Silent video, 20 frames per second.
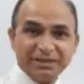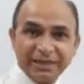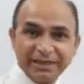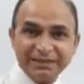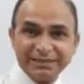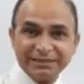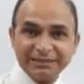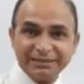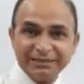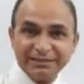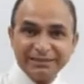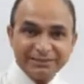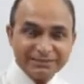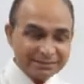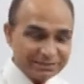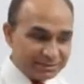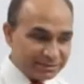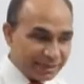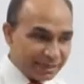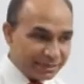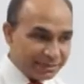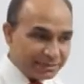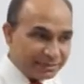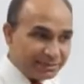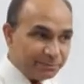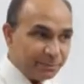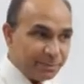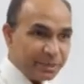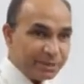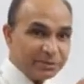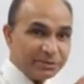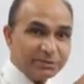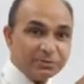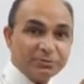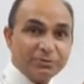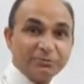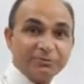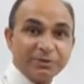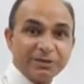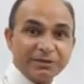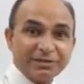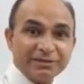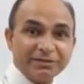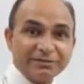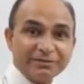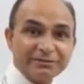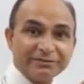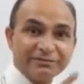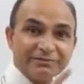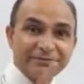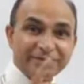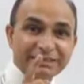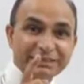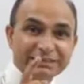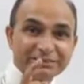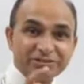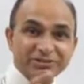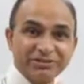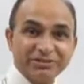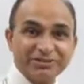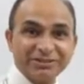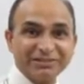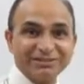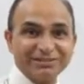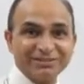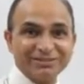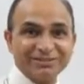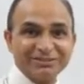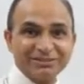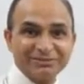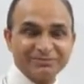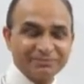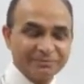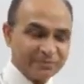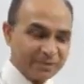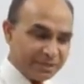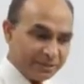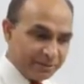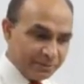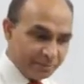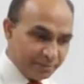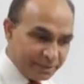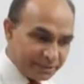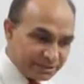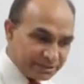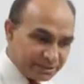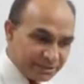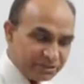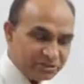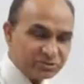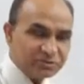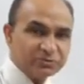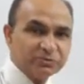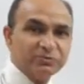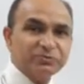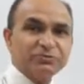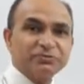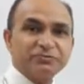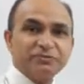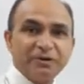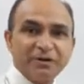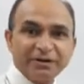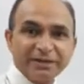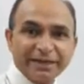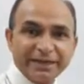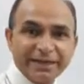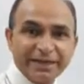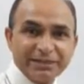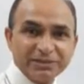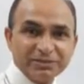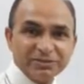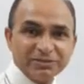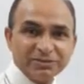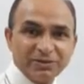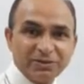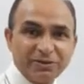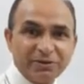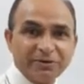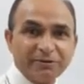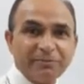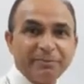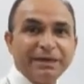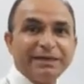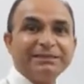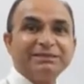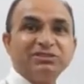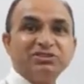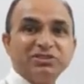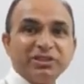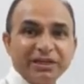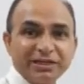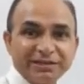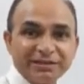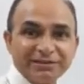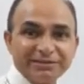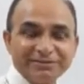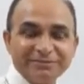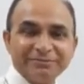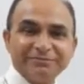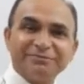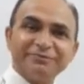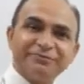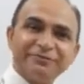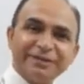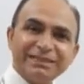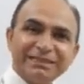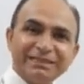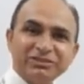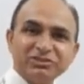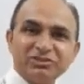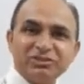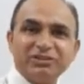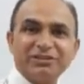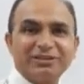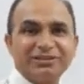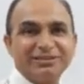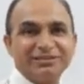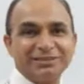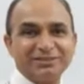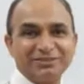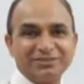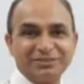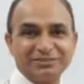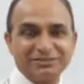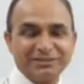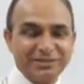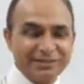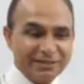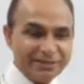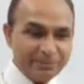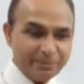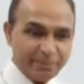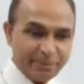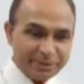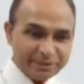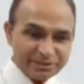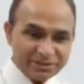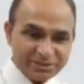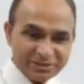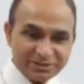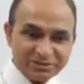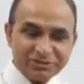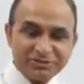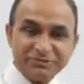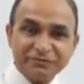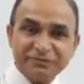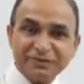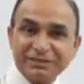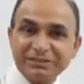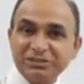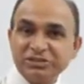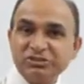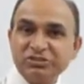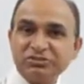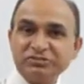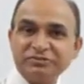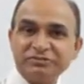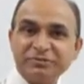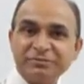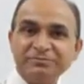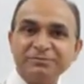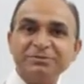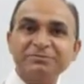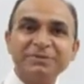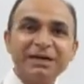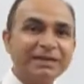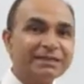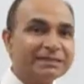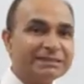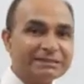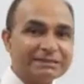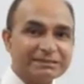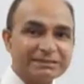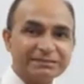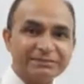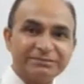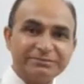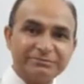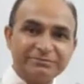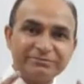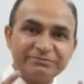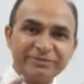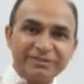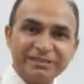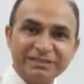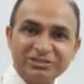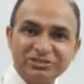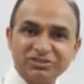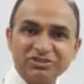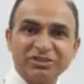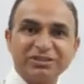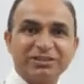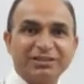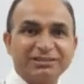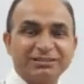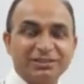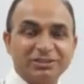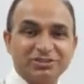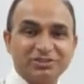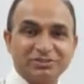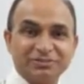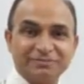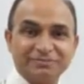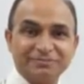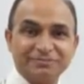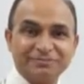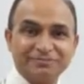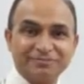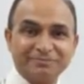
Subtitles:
like salary paid to a worker, financial transaction; purchased goods for cash or by check, financial transaction; purchased furniture from the market, financial transaction;